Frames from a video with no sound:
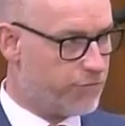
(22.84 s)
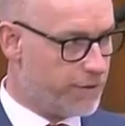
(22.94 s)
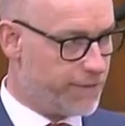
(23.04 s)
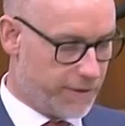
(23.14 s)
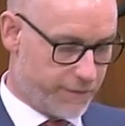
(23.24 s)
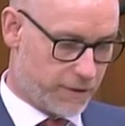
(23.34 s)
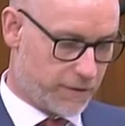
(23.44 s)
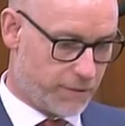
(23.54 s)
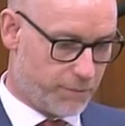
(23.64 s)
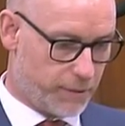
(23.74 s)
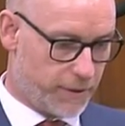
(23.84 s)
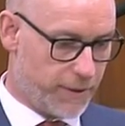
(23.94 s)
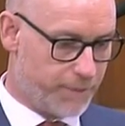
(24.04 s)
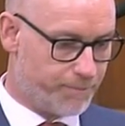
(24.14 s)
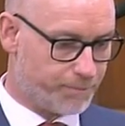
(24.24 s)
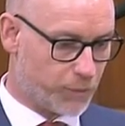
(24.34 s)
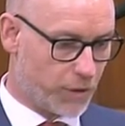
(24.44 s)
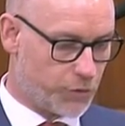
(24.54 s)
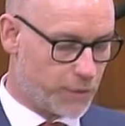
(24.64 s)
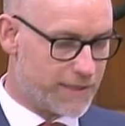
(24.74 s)
briefly give an example. In
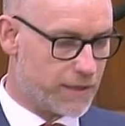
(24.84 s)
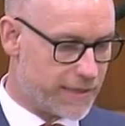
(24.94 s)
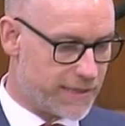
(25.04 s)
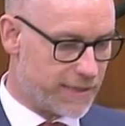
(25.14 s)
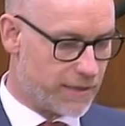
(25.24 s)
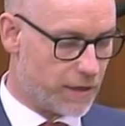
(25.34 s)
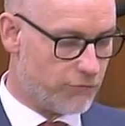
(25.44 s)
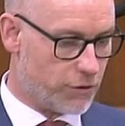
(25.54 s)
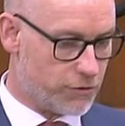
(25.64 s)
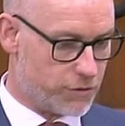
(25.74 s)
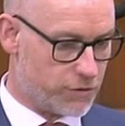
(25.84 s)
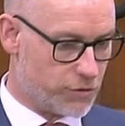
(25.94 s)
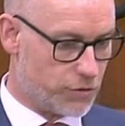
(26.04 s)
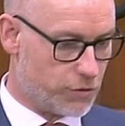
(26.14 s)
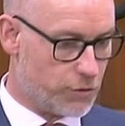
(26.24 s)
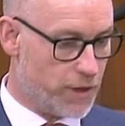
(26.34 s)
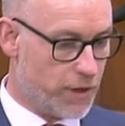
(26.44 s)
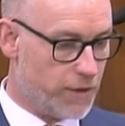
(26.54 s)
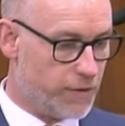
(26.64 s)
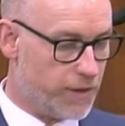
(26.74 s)
twenty nineteen, I wrote to
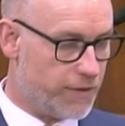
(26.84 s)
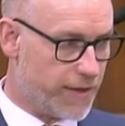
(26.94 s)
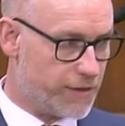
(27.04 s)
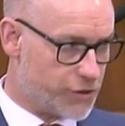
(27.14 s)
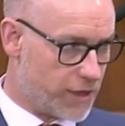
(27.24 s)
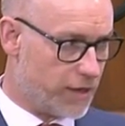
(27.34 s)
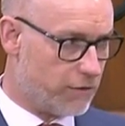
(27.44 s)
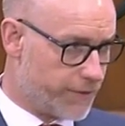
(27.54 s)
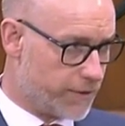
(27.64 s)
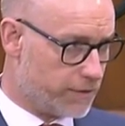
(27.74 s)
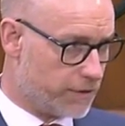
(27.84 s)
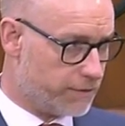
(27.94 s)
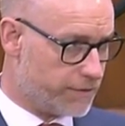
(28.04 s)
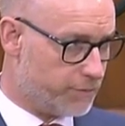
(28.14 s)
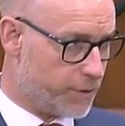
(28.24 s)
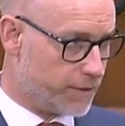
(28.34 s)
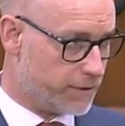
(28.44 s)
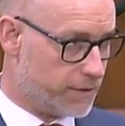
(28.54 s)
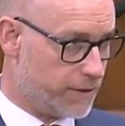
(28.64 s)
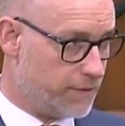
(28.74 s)
the then chair of the Conservative
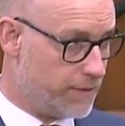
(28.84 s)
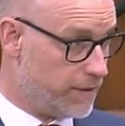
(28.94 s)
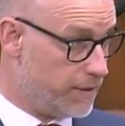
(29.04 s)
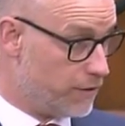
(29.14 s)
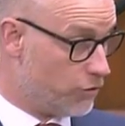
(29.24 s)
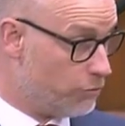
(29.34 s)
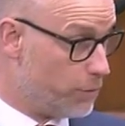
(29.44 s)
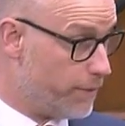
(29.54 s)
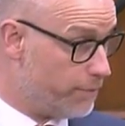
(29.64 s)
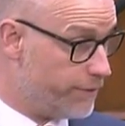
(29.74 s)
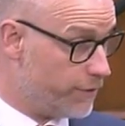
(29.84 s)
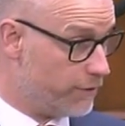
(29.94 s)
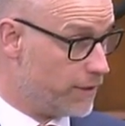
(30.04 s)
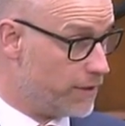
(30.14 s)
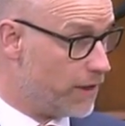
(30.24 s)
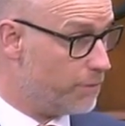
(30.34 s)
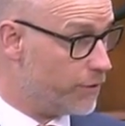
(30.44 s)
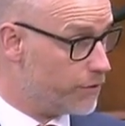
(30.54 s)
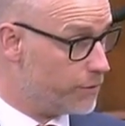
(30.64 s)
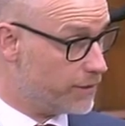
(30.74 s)
Party, the Honourable Member for Great
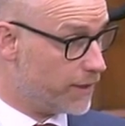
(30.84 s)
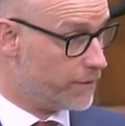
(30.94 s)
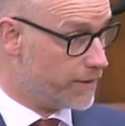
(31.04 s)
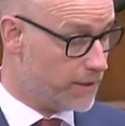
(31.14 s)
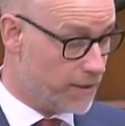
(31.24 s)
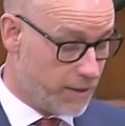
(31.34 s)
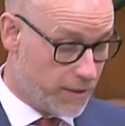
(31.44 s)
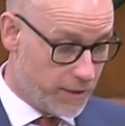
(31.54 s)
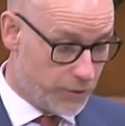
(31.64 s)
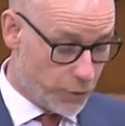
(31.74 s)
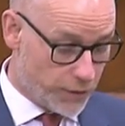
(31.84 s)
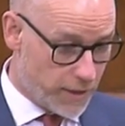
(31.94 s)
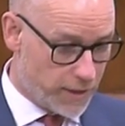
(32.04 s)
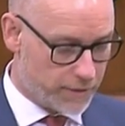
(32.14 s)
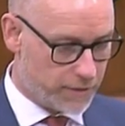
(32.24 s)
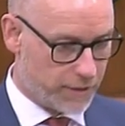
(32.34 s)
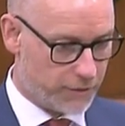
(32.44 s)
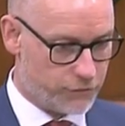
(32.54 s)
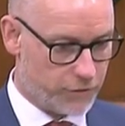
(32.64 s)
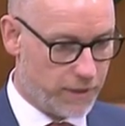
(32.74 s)
Yarmouth, who is now the Northern Ireland
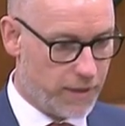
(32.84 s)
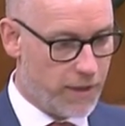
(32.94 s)
Secretary,